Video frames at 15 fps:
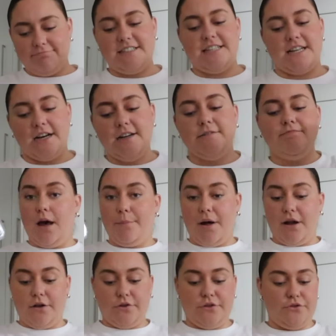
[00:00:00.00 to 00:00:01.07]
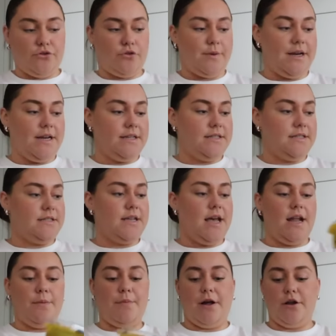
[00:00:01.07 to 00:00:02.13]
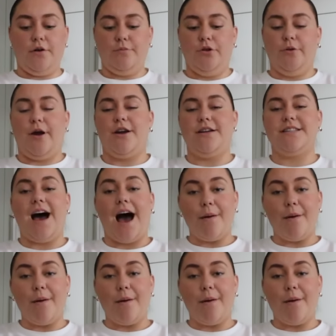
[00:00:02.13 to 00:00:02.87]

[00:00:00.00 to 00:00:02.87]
Dinner, a punnet of strawberries and a punnet of blueberries.